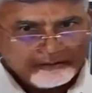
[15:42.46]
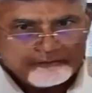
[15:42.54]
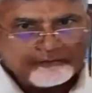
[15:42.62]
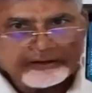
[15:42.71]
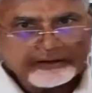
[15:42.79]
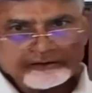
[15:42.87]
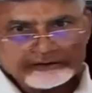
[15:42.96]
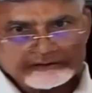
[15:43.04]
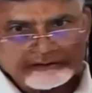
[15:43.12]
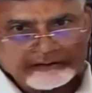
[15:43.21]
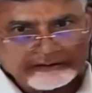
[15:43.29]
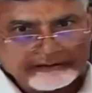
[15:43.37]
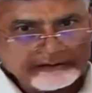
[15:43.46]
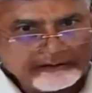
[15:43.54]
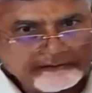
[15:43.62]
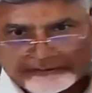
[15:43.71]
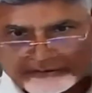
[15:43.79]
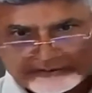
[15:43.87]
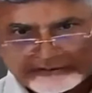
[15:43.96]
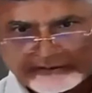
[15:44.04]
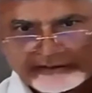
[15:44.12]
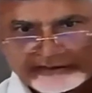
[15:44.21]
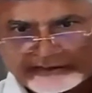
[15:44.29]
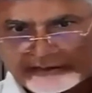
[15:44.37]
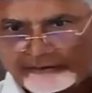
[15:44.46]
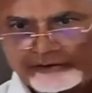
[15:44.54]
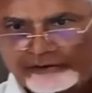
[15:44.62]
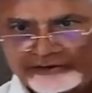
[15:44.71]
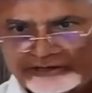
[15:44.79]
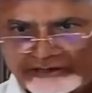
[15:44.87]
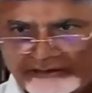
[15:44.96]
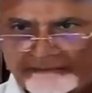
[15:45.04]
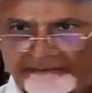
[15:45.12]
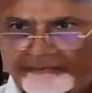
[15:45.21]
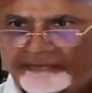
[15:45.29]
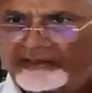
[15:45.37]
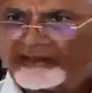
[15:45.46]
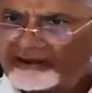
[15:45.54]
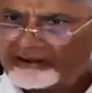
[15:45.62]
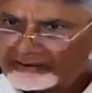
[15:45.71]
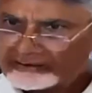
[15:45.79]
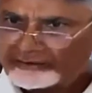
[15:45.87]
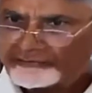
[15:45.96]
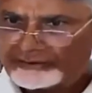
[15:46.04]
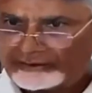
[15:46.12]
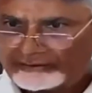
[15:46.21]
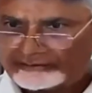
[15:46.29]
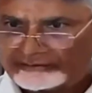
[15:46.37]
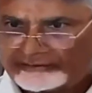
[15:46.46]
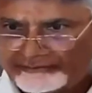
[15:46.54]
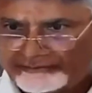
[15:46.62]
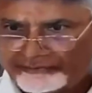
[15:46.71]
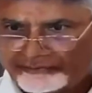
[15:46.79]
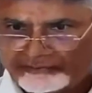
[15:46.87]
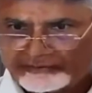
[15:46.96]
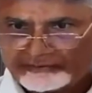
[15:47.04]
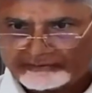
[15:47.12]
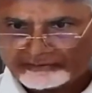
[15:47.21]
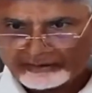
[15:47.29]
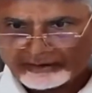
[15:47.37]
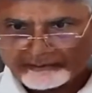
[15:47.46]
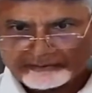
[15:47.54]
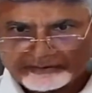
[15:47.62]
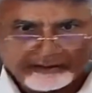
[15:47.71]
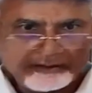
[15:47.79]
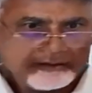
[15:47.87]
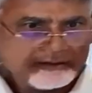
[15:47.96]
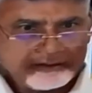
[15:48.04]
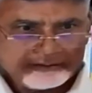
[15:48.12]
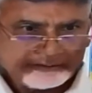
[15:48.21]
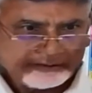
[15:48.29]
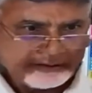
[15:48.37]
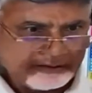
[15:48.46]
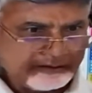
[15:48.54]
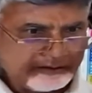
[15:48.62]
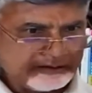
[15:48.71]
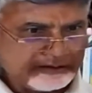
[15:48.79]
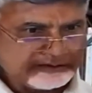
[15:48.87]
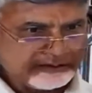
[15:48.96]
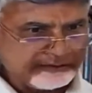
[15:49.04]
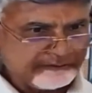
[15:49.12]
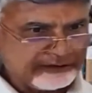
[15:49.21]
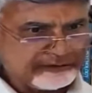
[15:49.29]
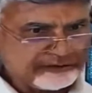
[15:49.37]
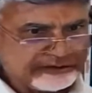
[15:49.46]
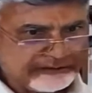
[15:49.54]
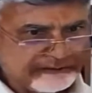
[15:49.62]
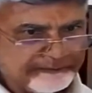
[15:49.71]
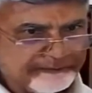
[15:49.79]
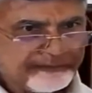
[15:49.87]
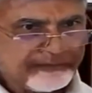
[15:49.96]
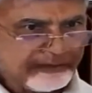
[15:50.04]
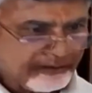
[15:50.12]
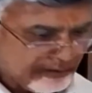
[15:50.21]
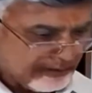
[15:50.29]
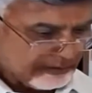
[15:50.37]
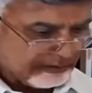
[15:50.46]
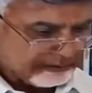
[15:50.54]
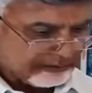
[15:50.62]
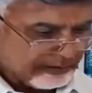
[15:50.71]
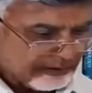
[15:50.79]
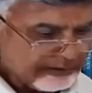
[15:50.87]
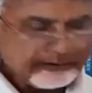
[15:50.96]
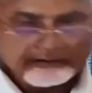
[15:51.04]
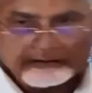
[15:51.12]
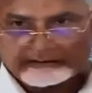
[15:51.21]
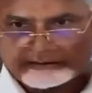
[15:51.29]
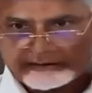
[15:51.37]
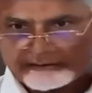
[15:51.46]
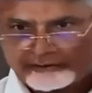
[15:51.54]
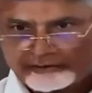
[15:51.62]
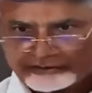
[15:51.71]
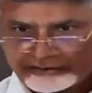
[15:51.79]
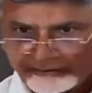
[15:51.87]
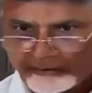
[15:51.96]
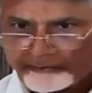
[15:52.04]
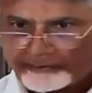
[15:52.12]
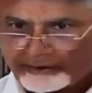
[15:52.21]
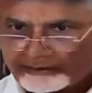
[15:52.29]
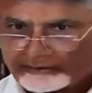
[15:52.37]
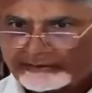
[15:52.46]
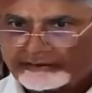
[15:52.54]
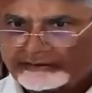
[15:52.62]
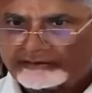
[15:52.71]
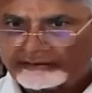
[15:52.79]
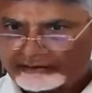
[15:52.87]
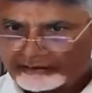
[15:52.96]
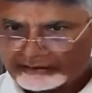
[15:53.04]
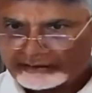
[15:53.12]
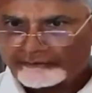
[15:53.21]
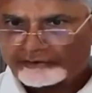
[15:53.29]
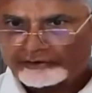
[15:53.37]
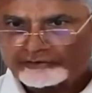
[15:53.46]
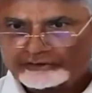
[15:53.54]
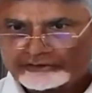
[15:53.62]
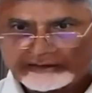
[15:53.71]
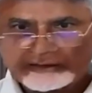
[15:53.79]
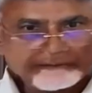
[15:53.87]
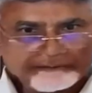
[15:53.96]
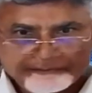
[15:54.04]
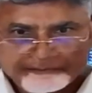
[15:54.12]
when you start uh, first industrial revolution, hundreds of years. Same thing, second industrial revolution. Third industrial revolution, I'm a party, internet revolution